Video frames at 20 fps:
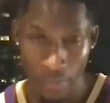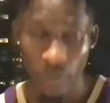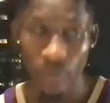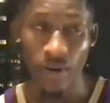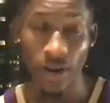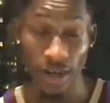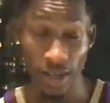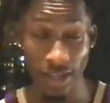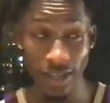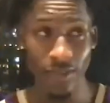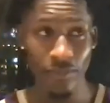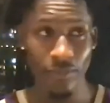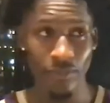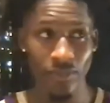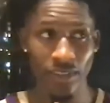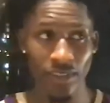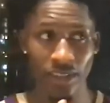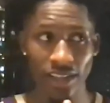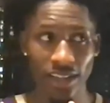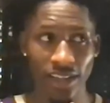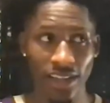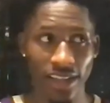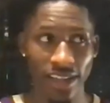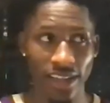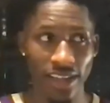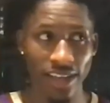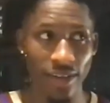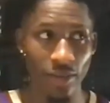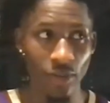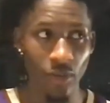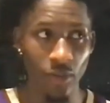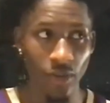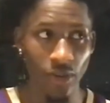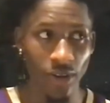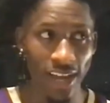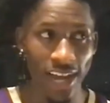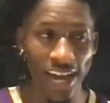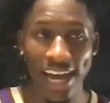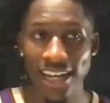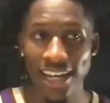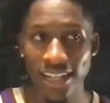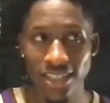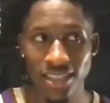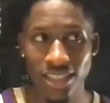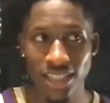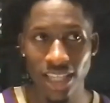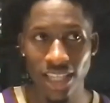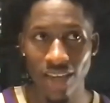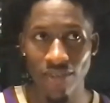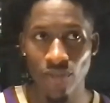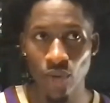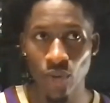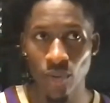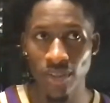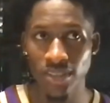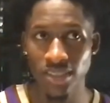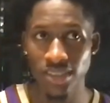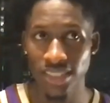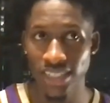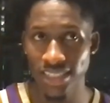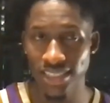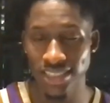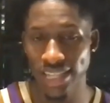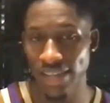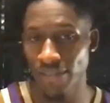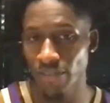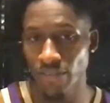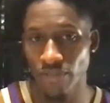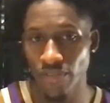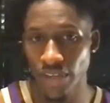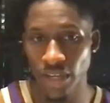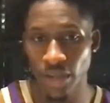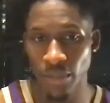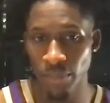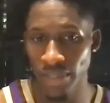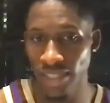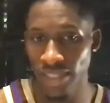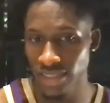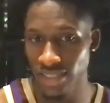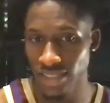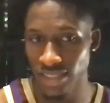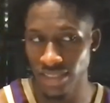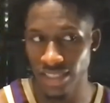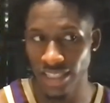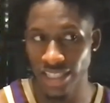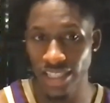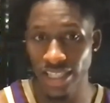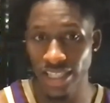right? God doesn't give you a 6-7 figure business. He